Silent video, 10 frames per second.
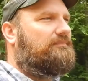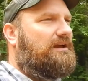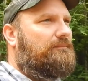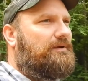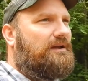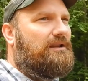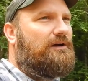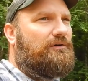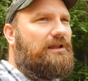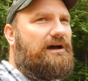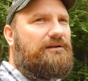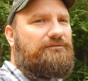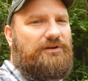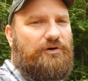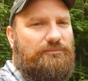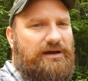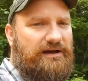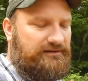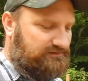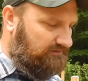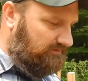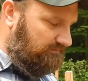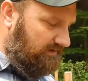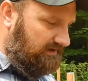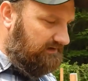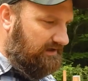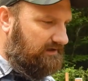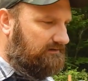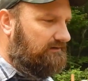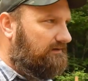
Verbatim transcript: I mean I know a lot of you know about it some of you may not